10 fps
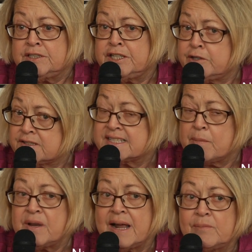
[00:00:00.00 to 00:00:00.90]
You know,
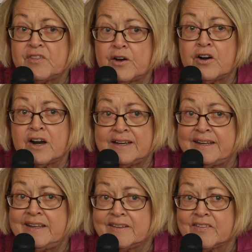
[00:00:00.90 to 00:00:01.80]
sometimes there are
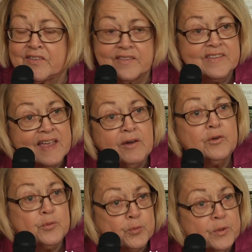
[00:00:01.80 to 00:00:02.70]
ideas that
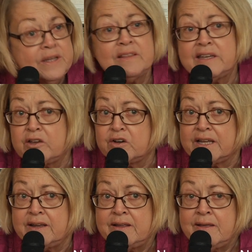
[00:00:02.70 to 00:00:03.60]
sound really
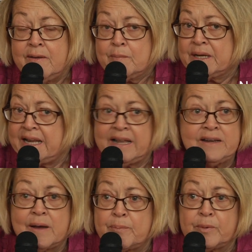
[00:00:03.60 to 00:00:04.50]
good, but end
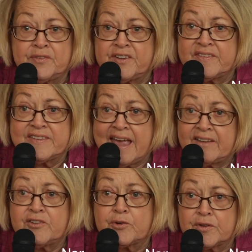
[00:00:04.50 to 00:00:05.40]
up with
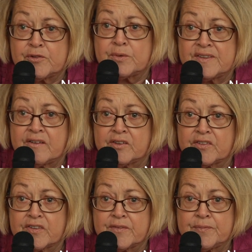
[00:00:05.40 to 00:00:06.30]
disastrous
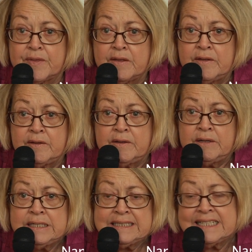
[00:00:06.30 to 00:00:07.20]
results.
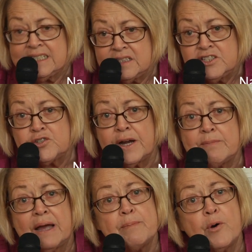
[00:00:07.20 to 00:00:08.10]
To illustrate
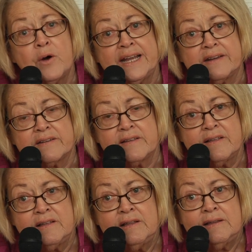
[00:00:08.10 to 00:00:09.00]
my point,
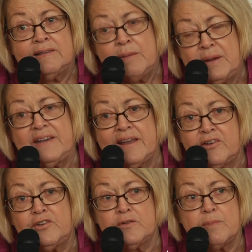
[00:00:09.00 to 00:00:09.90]
let me tell
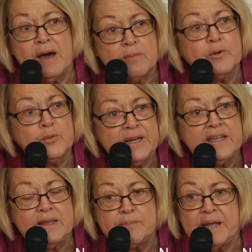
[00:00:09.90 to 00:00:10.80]
you about
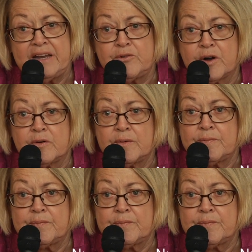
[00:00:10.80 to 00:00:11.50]
Maria and Pedro.